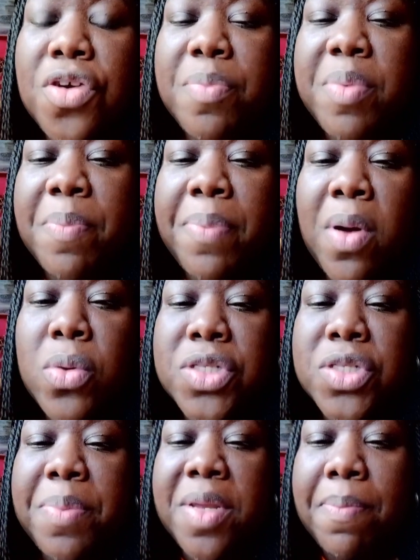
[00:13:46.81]
to propose
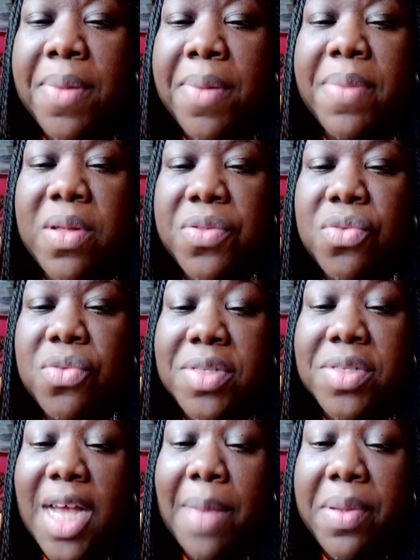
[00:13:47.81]
to put a big building on
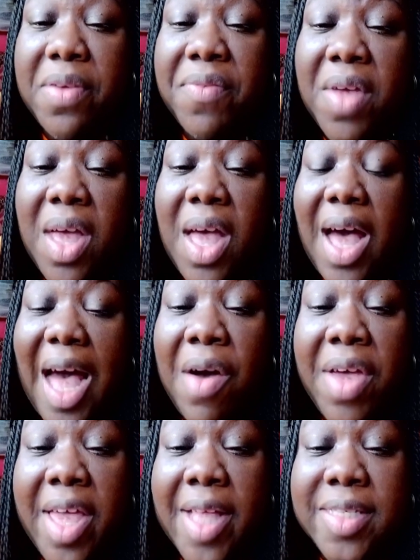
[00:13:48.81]
top of
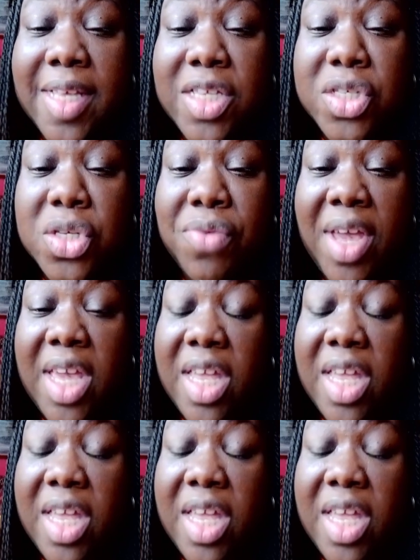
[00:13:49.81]
our ancestors, right?